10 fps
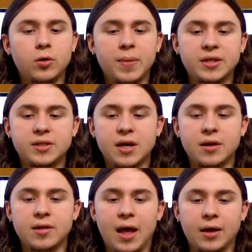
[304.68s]
the old man
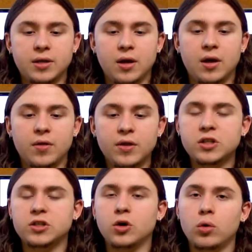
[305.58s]
said that
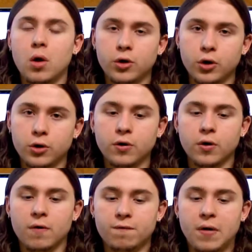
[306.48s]
this is no longer
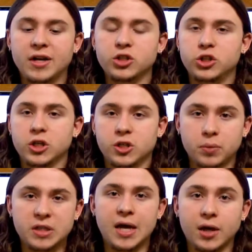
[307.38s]
your a fight just
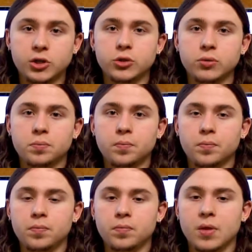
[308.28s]
to protect you
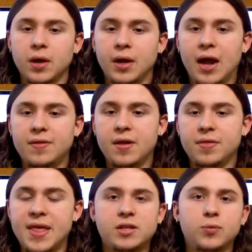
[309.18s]
and
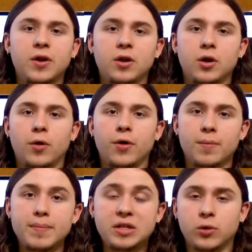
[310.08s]
then that's when you know
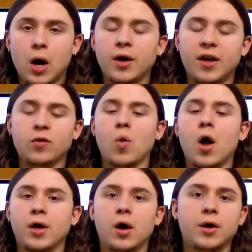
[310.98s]
the mizukage and the
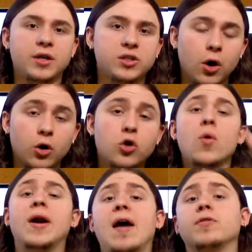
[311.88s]
raikage start
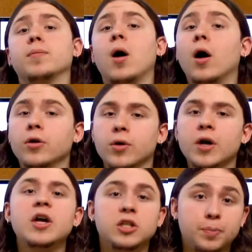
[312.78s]
going after
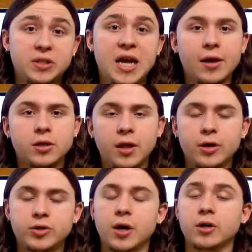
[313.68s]
madara to protect
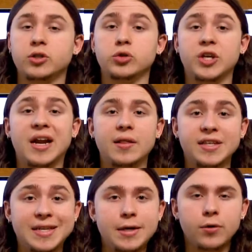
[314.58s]
lady tsunade so she can at
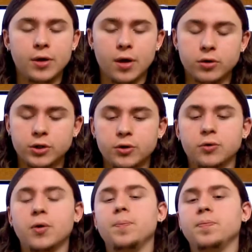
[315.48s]
least heal the other
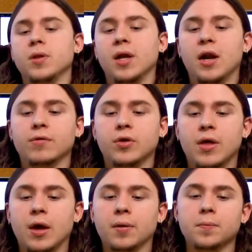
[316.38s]
two and
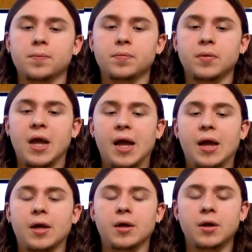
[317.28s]
everything
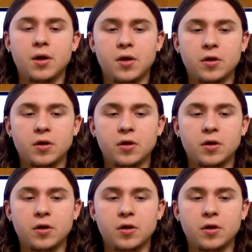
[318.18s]
and